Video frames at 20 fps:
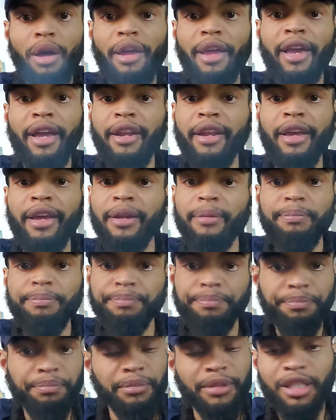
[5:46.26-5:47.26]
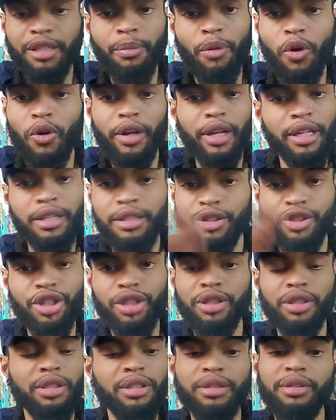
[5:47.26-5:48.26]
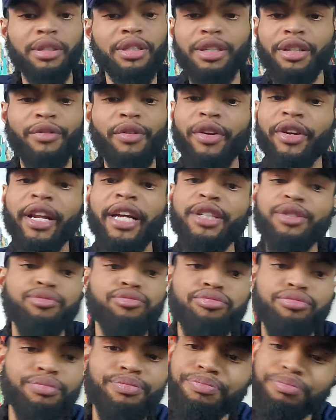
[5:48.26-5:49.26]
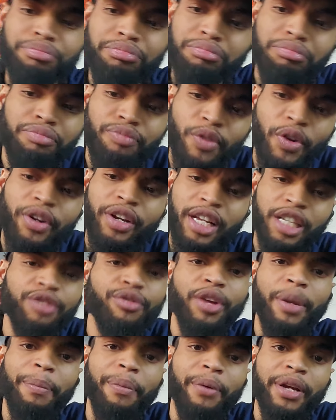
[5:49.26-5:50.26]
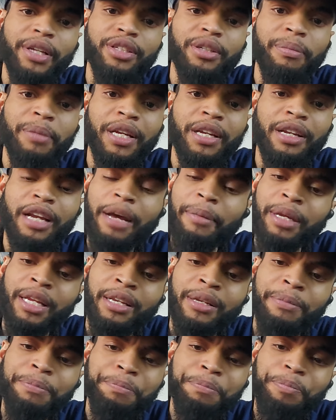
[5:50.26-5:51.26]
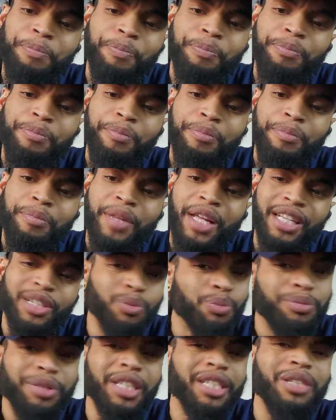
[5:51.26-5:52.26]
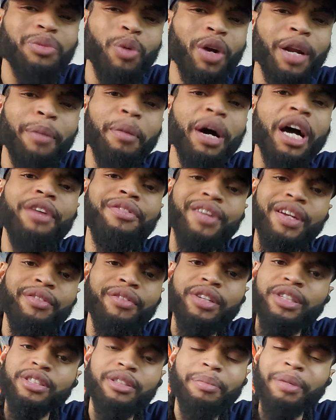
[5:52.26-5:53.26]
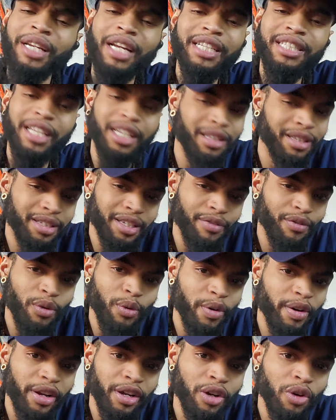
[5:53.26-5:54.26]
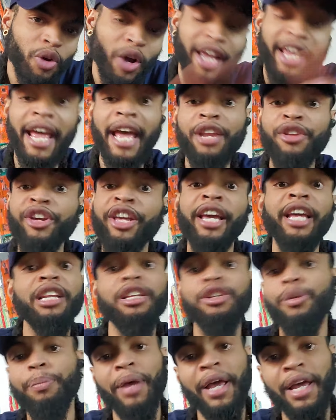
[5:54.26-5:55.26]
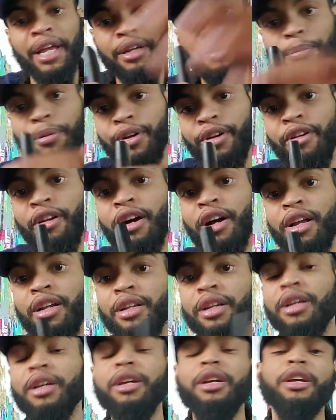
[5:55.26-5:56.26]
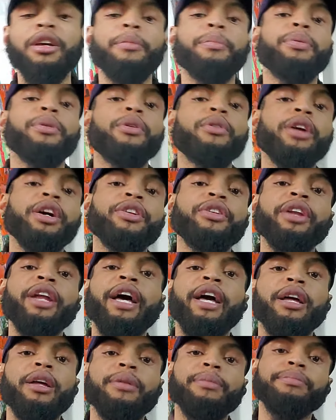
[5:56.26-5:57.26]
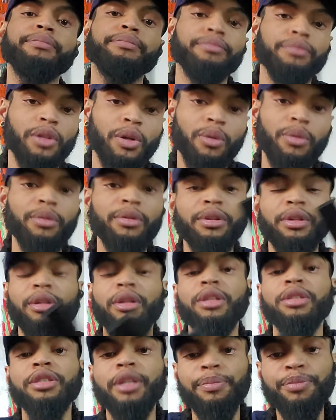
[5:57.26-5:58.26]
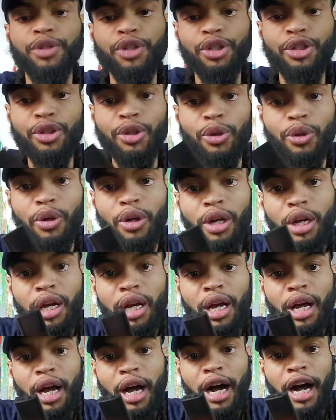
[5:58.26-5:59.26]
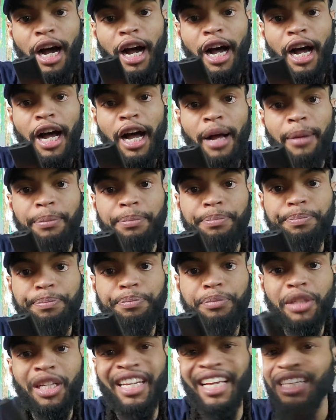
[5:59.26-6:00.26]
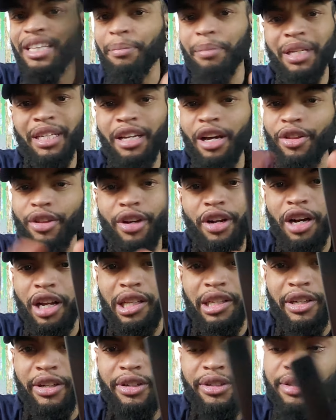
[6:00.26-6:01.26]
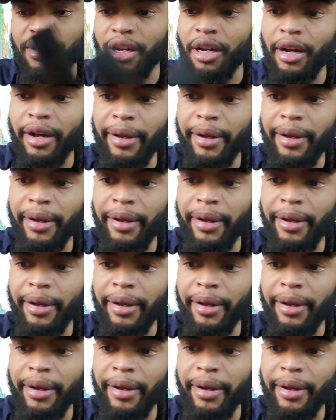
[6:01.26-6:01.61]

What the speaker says: hit it, smoke. It's just very nice vaporizer, man. I mean, this is one of my favorites. I mean, I take this everywhere I go. Again, you can get a little pen, put it on, put it around your neck. It's up to you. You can get them in other colors.